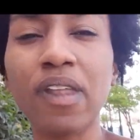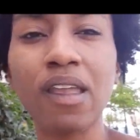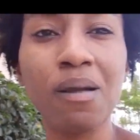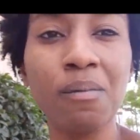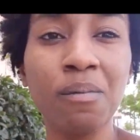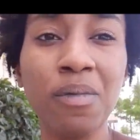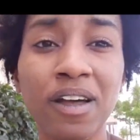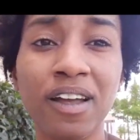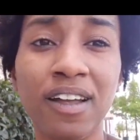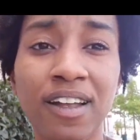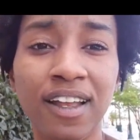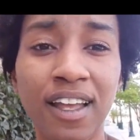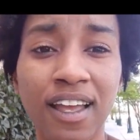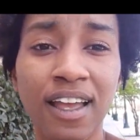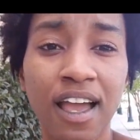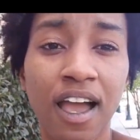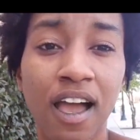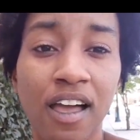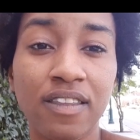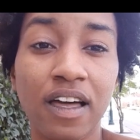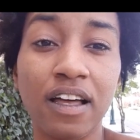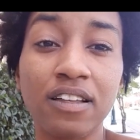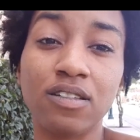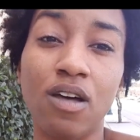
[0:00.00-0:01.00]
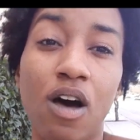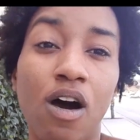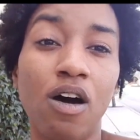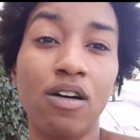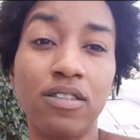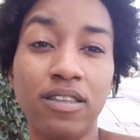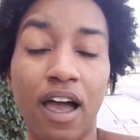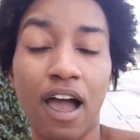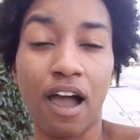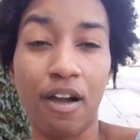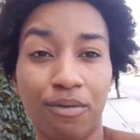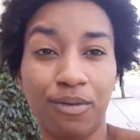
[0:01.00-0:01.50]
But that's
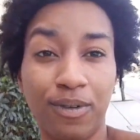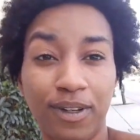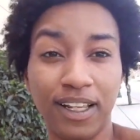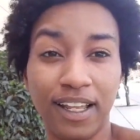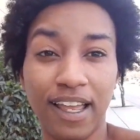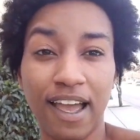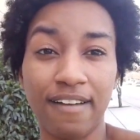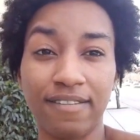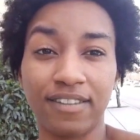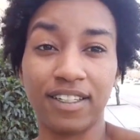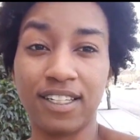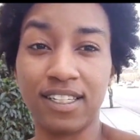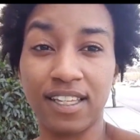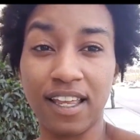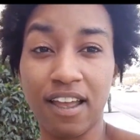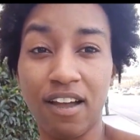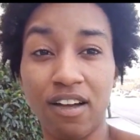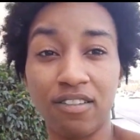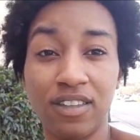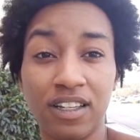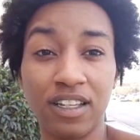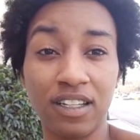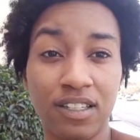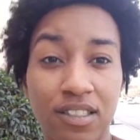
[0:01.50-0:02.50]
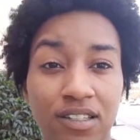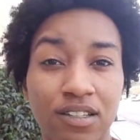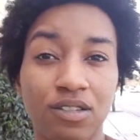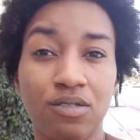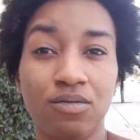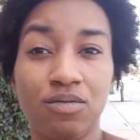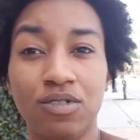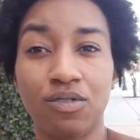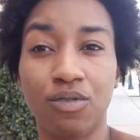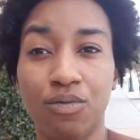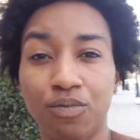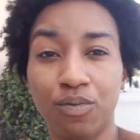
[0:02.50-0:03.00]
all that I really have to say on this. This
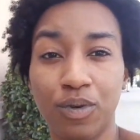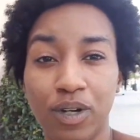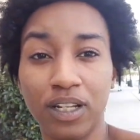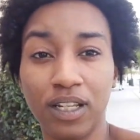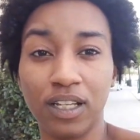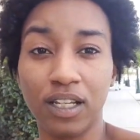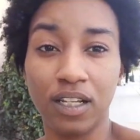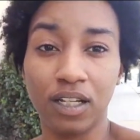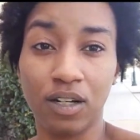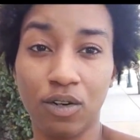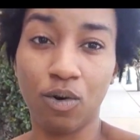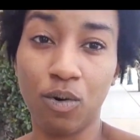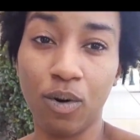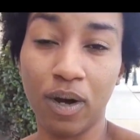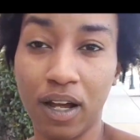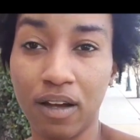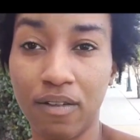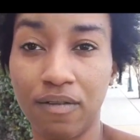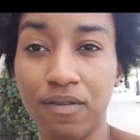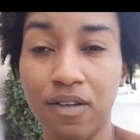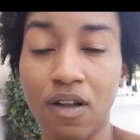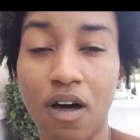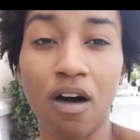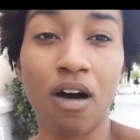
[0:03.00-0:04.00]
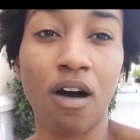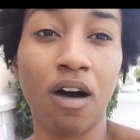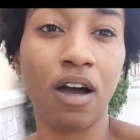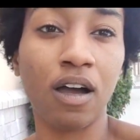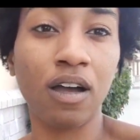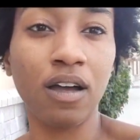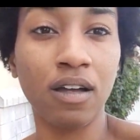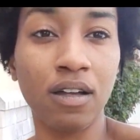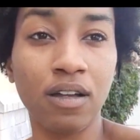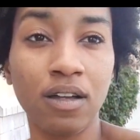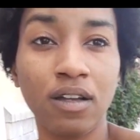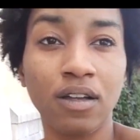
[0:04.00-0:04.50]
was a really quick vlog.
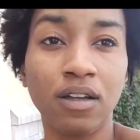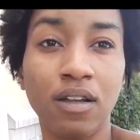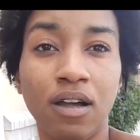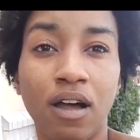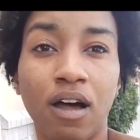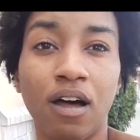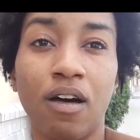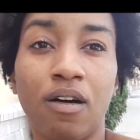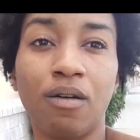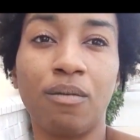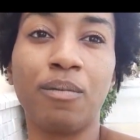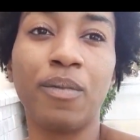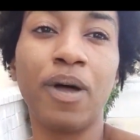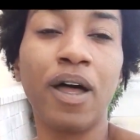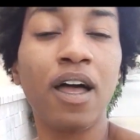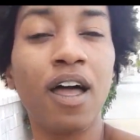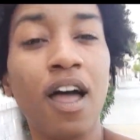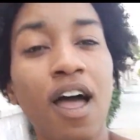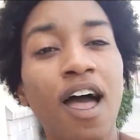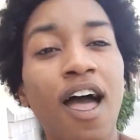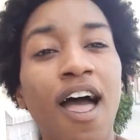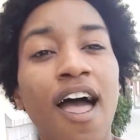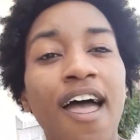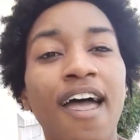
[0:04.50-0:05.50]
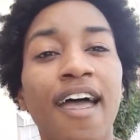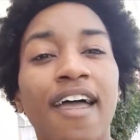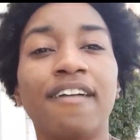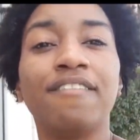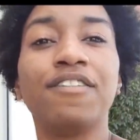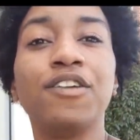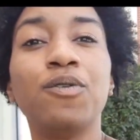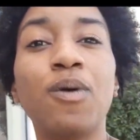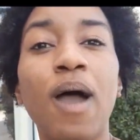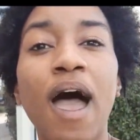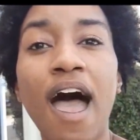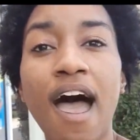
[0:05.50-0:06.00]

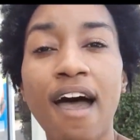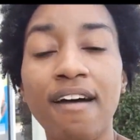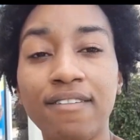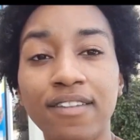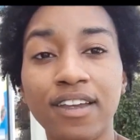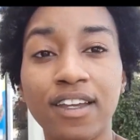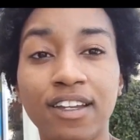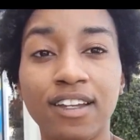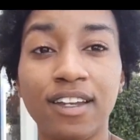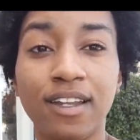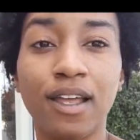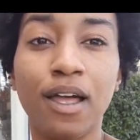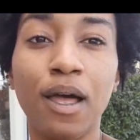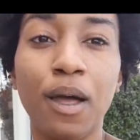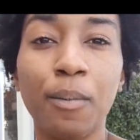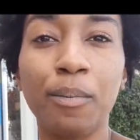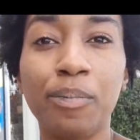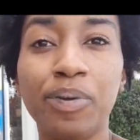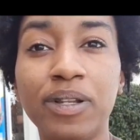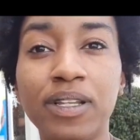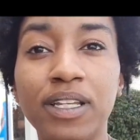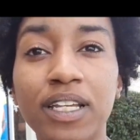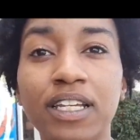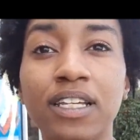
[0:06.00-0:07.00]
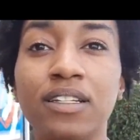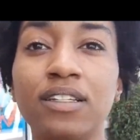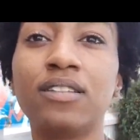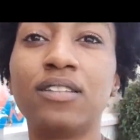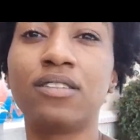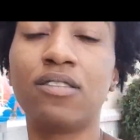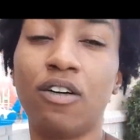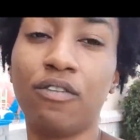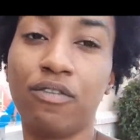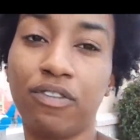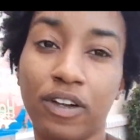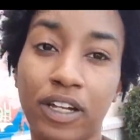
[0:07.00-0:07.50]
If you haven't, please
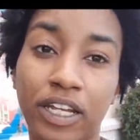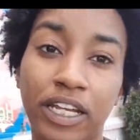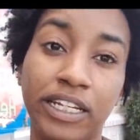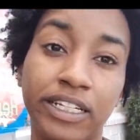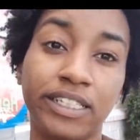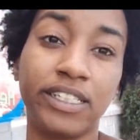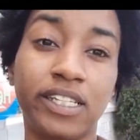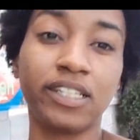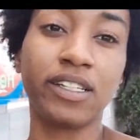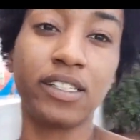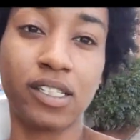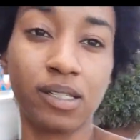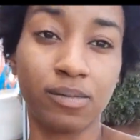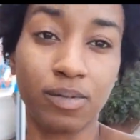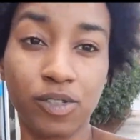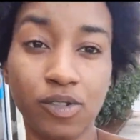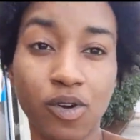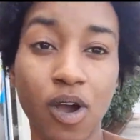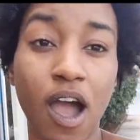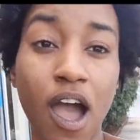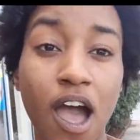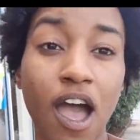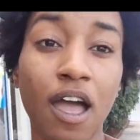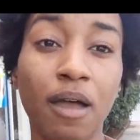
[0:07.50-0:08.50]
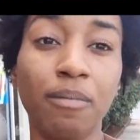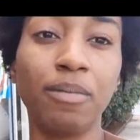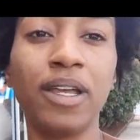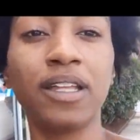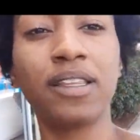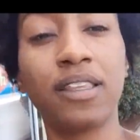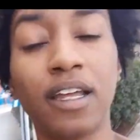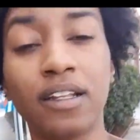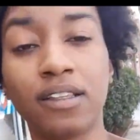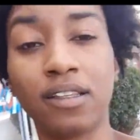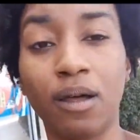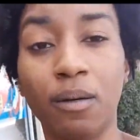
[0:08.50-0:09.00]
don't forget to subscribe,
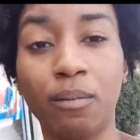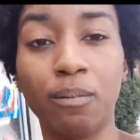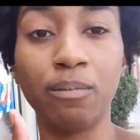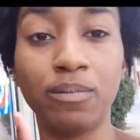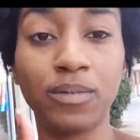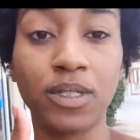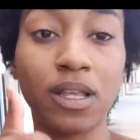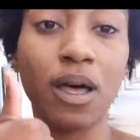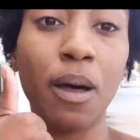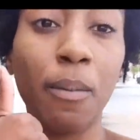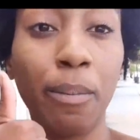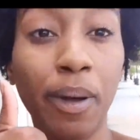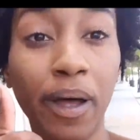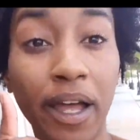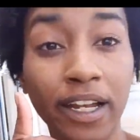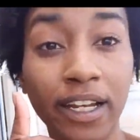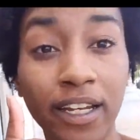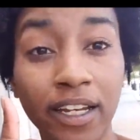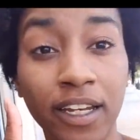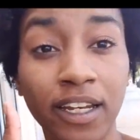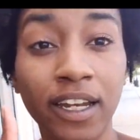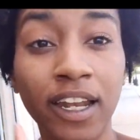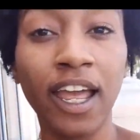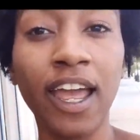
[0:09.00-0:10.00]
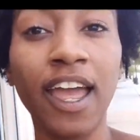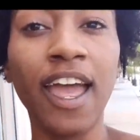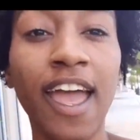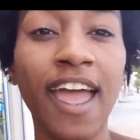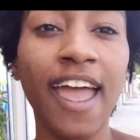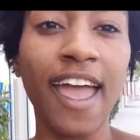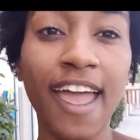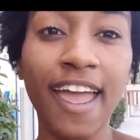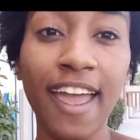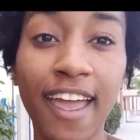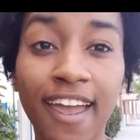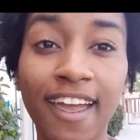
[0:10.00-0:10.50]
hit that thumbs up button,
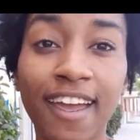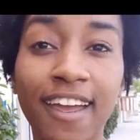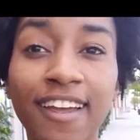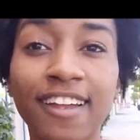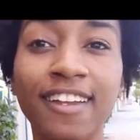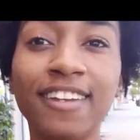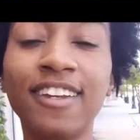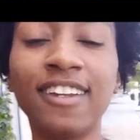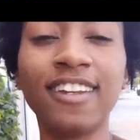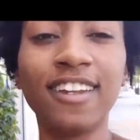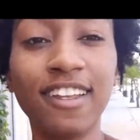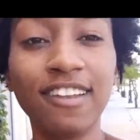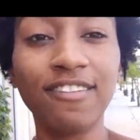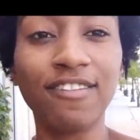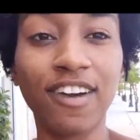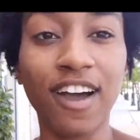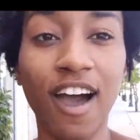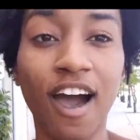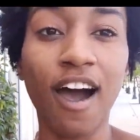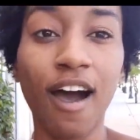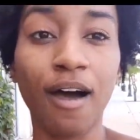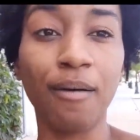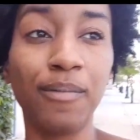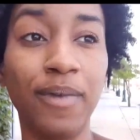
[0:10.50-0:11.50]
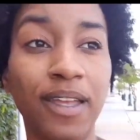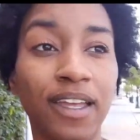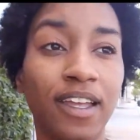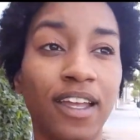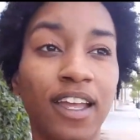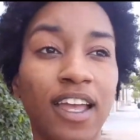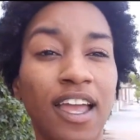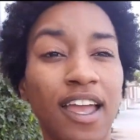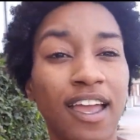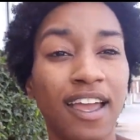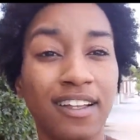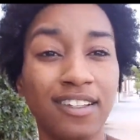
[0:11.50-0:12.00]
and leave a comment
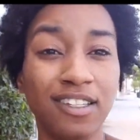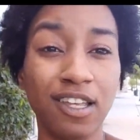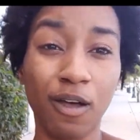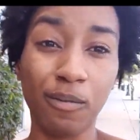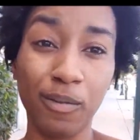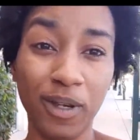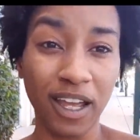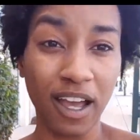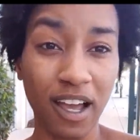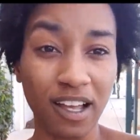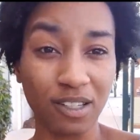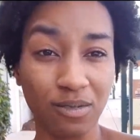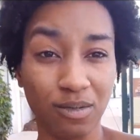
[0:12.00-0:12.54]
and tell me